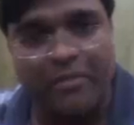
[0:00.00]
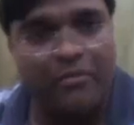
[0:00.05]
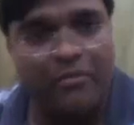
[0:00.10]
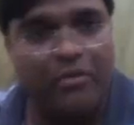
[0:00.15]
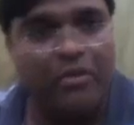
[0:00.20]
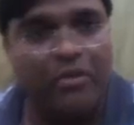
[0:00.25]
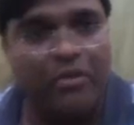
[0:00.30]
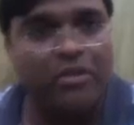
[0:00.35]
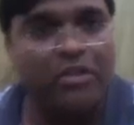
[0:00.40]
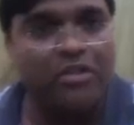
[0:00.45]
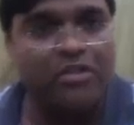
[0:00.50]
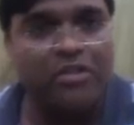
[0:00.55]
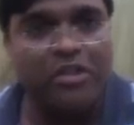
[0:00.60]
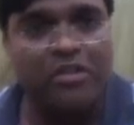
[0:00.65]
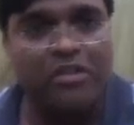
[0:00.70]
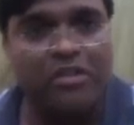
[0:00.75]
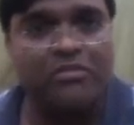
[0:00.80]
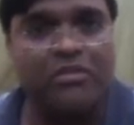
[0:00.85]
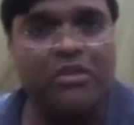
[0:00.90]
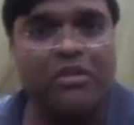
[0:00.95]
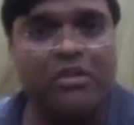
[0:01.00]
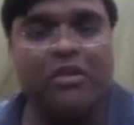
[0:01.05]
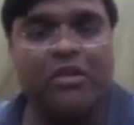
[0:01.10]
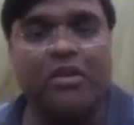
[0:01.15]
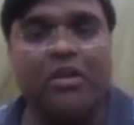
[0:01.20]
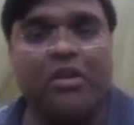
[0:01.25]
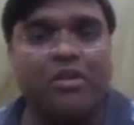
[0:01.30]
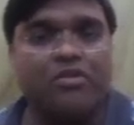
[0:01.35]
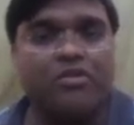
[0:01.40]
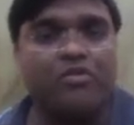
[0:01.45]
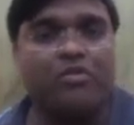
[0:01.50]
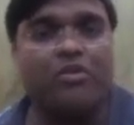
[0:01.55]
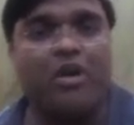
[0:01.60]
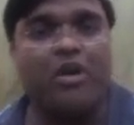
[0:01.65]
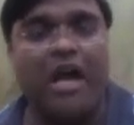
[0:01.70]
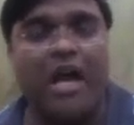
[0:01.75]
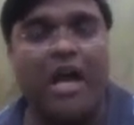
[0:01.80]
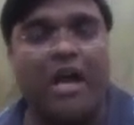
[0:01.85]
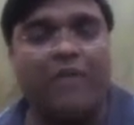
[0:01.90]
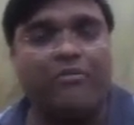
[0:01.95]
these two parabola. I'll rub
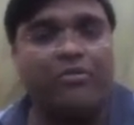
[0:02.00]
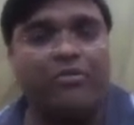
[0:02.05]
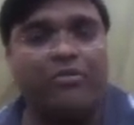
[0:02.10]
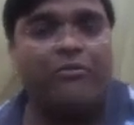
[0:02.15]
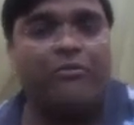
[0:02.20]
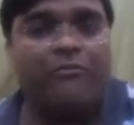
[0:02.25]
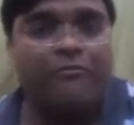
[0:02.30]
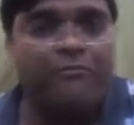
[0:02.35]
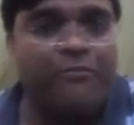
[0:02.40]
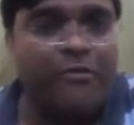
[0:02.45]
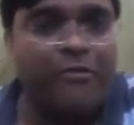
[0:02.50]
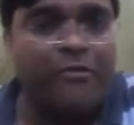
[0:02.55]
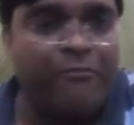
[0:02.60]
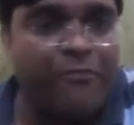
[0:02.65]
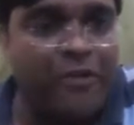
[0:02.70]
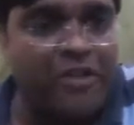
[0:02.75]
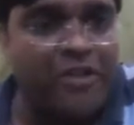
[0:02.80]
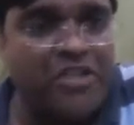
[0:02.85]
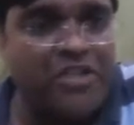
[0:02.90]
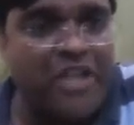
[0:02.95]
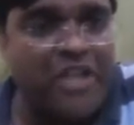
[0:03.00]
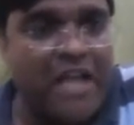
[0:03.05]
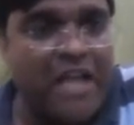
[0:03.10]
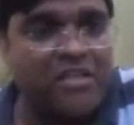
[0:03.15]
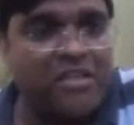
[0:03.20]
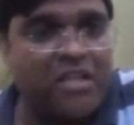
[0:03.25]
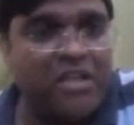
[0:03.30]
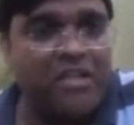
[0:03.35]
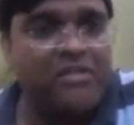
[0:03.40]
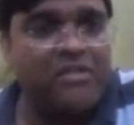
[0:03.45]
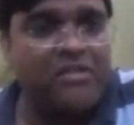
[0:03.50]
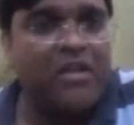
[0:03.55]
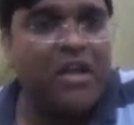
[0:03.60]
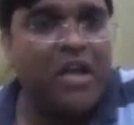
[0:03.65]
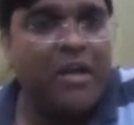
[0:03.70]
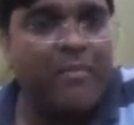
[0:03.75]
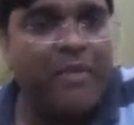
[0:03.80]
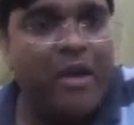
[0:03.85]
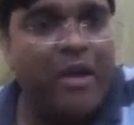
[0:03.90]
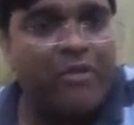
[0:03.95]
this, right? Let me rub all these
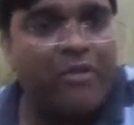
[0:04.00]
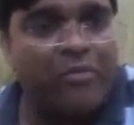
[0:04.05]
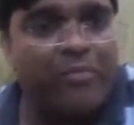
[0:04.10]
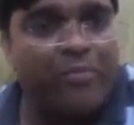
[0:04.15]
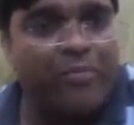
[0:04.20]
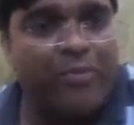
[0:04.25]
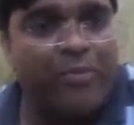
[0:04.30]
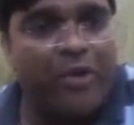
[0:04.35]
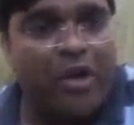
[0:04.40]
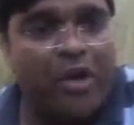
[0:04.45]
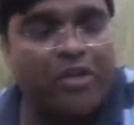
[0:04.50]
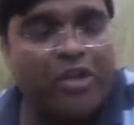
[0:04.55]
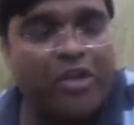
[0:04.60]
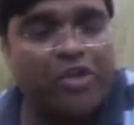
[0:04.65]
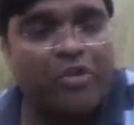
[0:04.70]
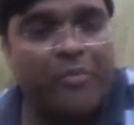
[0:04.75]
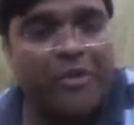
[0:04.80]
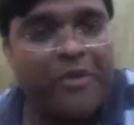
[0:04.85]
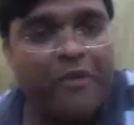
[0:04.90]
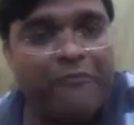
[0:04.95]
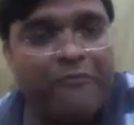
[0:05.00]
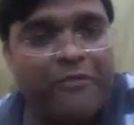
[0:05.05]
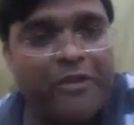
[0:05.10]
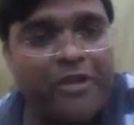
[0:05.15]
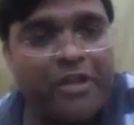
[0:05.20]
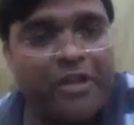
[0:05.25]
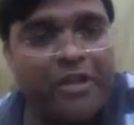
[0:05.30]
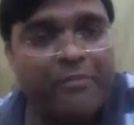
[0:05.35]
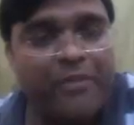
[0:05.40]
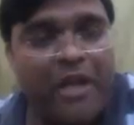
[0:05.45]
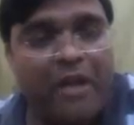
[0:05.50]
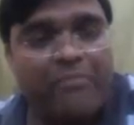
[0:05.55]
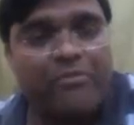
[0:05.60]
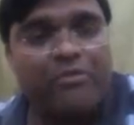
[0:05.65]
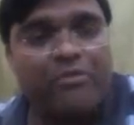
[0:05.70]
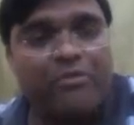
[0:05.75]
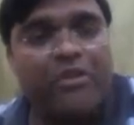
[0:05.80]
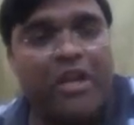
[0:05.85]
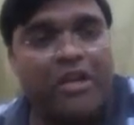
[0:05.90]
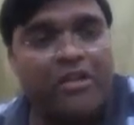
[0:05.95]
things. So I have to, the
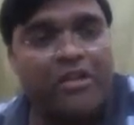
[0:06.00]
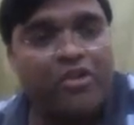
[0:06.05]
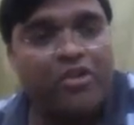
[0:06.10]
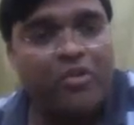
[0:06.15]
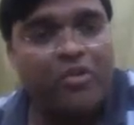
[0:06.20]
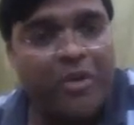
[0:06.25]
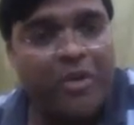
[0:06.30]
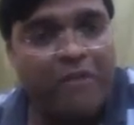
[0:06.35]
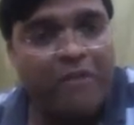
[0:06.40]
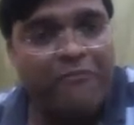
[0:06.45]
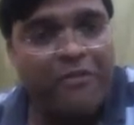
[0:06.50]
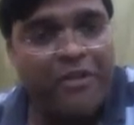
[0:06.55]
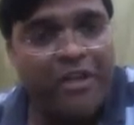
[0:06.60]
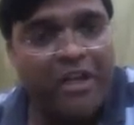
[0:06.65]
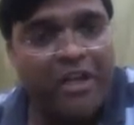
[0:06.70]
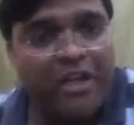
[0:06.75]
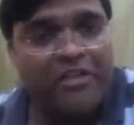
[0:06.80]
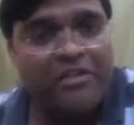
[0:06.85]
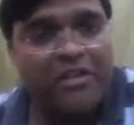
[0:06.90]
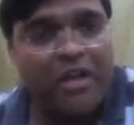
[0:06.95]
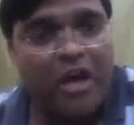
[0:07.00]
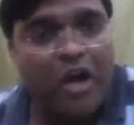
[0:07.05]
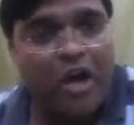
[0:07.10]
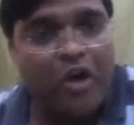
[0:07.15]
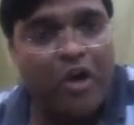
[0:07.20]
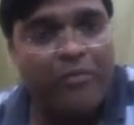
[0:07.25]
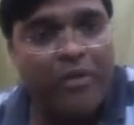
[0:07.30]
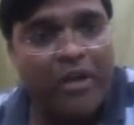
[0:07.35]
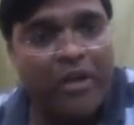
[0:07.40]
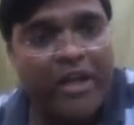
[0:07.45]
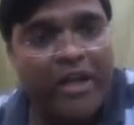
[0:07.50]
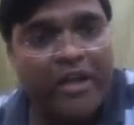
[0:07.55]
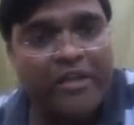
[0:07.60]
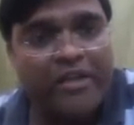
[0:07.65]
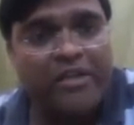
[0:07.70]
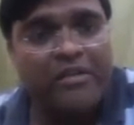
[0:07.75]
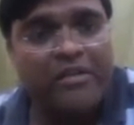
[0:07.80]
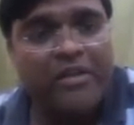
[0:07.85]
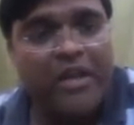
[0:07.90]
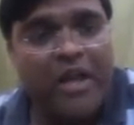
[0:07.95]
first task is we have to plot the
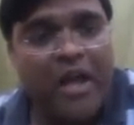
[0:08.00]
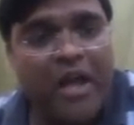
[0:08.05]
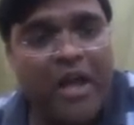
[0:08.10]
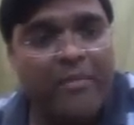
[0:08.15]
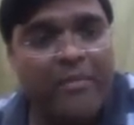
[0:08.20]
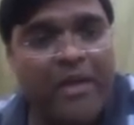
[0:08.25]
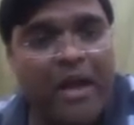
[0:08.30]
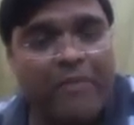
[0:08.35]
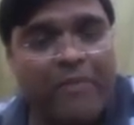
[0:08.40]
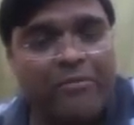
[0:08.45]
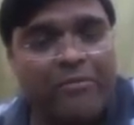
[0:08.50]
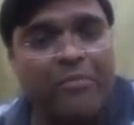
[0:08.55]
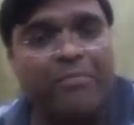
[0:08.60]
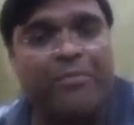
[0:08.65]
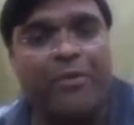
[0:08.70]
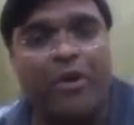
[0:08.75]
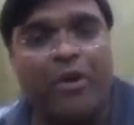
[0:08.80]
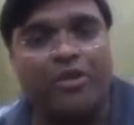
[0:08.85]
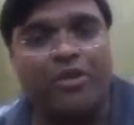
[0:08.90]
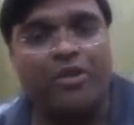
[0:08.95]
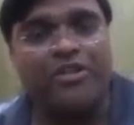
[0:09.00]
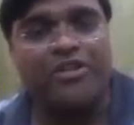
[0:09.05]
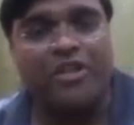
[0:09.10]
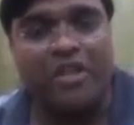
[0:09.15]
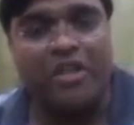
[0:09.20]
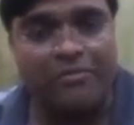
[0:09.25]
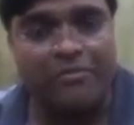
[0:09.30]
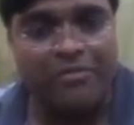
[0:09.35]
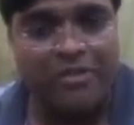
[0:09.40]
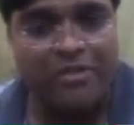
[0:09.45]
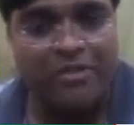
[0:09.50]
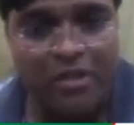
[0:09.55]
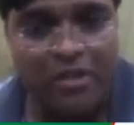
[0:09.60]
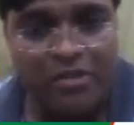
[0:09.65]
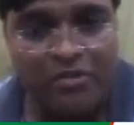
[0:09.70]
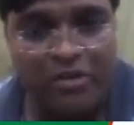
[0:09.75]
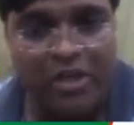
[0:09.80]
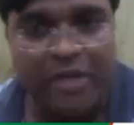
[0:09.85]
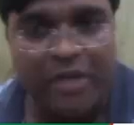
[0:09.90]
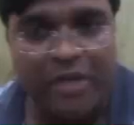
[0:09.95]
domain of integration. We have to get the domain of
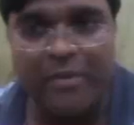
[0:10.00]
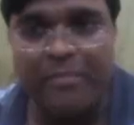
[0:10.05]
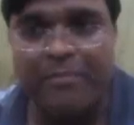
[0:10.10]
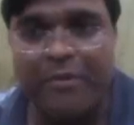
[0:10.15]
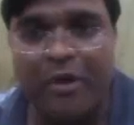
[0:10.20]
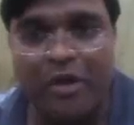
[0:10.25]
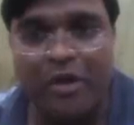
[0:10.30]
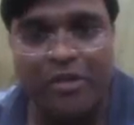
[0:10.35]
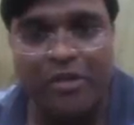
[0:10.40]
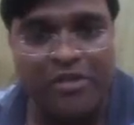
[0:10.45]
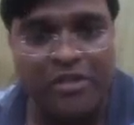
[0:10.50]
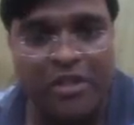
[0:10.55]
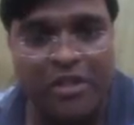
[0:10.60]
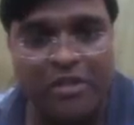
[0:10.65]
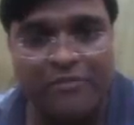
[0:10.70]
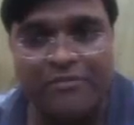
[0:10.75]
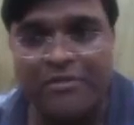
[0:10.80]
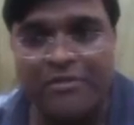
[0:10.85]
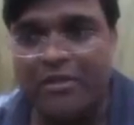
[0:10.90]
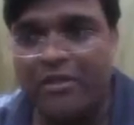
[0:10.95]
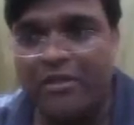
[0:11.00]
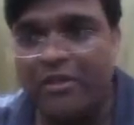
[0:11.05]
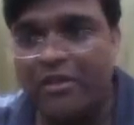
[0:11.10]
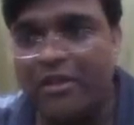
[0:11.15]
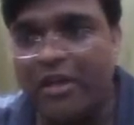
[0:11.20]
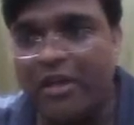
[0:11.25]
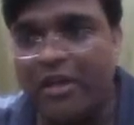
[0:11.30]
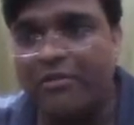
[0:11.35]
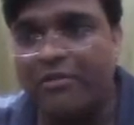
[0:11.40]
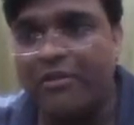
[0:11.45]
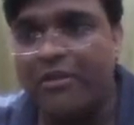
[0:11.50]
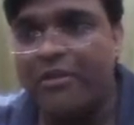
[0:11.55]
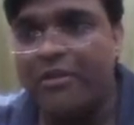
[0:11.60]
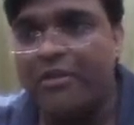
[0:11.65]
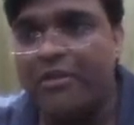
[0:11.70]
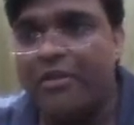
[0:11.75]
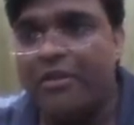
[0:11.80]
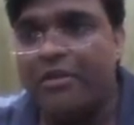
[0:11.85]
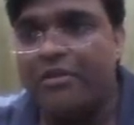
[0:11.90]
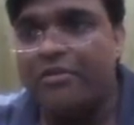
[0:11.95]
integration. How we will get it? We have to
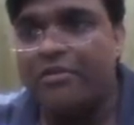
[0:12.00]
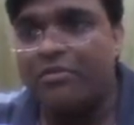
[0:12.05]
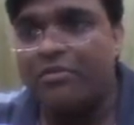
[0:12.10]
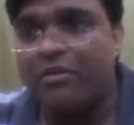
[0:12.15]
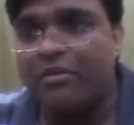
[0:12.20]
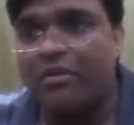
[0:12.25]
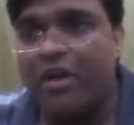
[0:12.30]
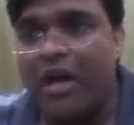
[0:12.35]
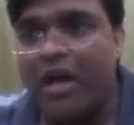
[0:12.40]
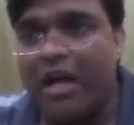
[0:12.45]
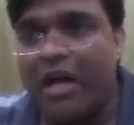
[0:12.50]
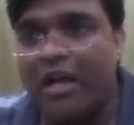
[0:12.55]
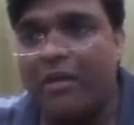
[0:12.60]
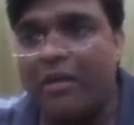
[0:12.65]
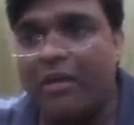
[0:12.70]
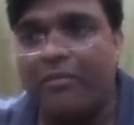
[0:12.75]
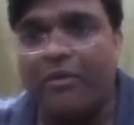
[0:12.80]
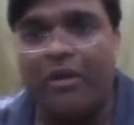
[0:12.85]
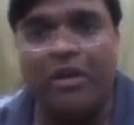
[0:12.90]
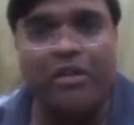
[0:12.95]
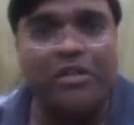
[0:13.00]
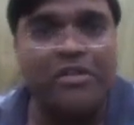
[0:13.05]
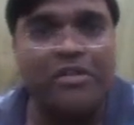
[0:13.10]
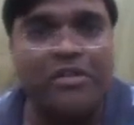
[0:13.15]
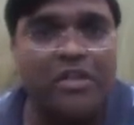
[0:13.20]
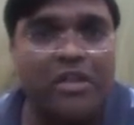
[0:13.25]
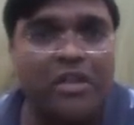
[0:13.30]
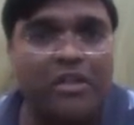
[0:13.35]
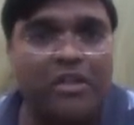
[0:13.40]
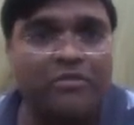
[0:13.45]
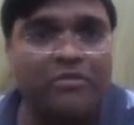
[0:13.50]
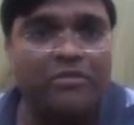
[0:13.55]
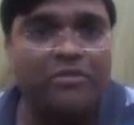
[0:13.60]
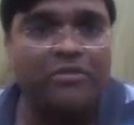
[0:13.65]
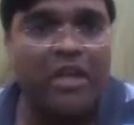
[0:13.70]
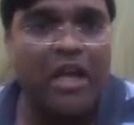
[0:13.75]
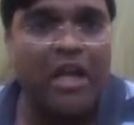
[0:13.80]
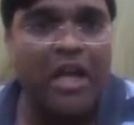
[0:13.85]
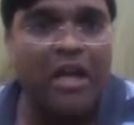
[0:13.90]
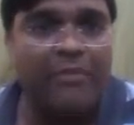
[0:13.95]
plot these curves. So let me plot these
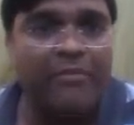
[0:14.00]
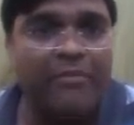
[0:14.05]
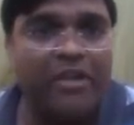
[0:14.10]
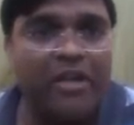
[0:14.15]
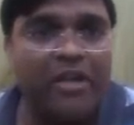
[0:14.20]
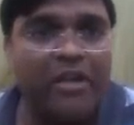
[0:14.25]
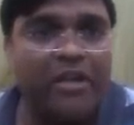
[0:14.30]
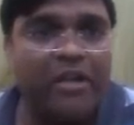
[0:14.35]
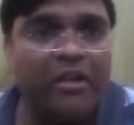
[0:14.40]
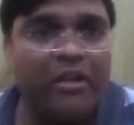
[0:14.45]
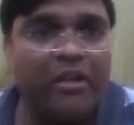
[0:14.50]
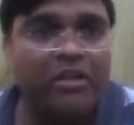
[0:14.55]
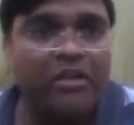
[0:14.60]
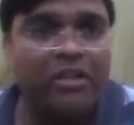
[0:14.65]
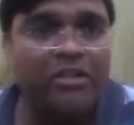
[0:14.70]
curves, right?